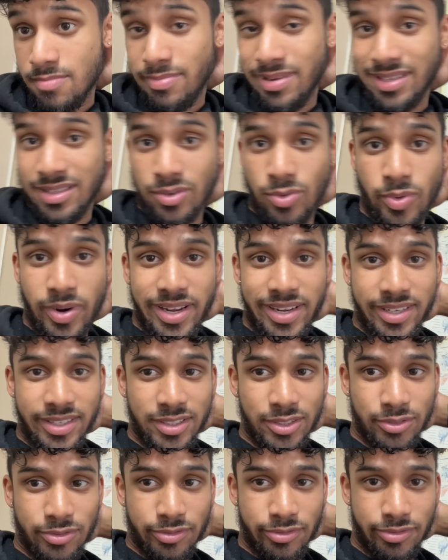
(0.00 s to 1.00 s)
better ways
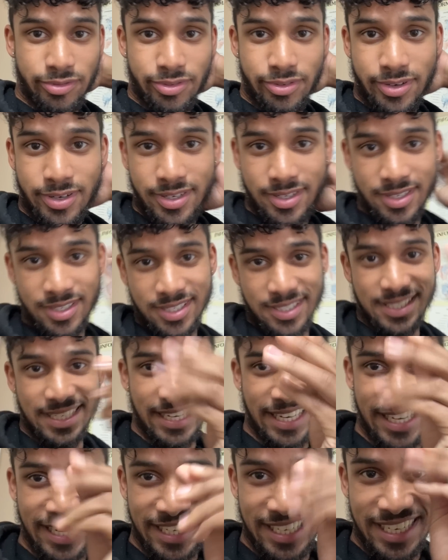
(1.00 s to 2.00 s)
of
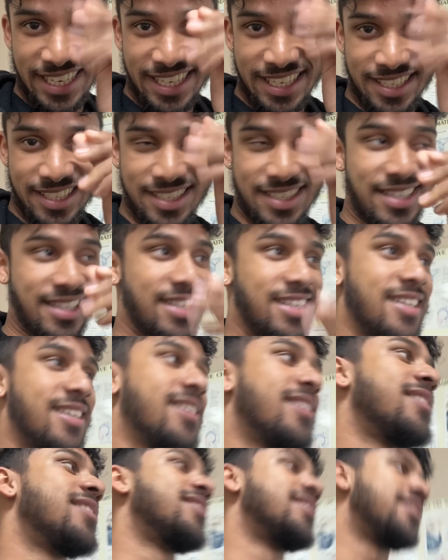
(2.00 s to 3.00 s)
getting these.
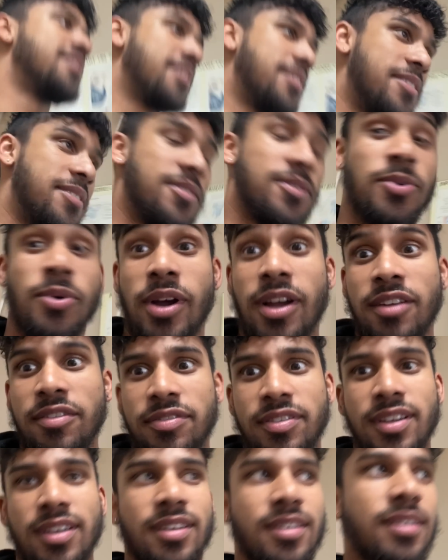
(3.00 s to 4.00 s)
Oh, I
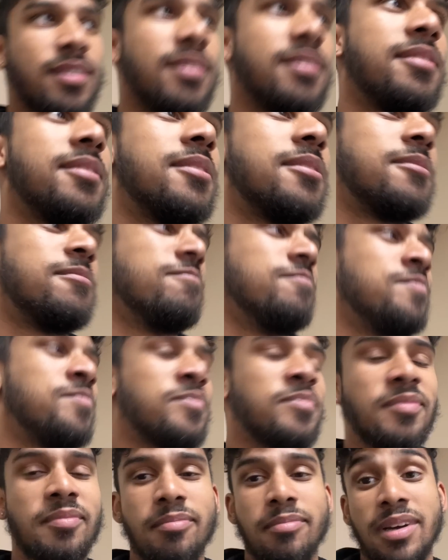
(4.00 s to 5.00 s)
figured.
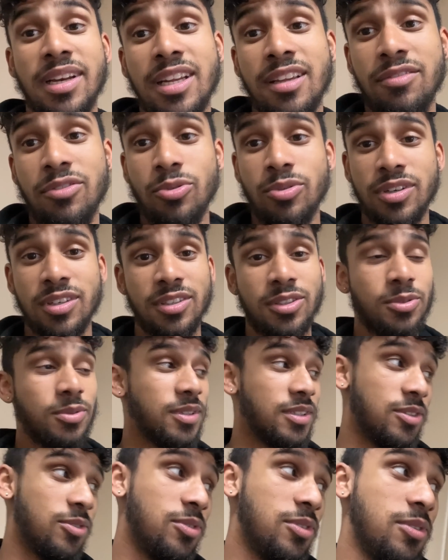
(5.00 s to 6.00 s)
But if you want to do
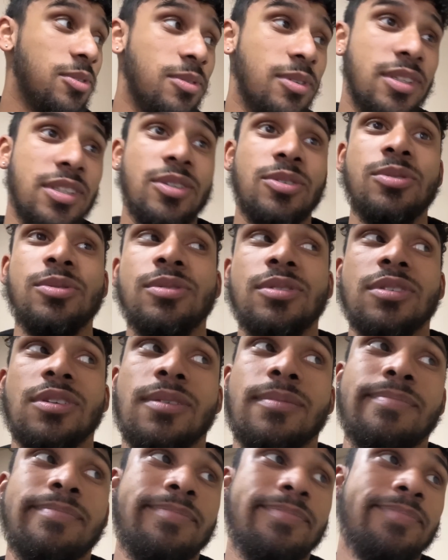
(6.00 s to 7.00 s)
it, do you? It's a cool job.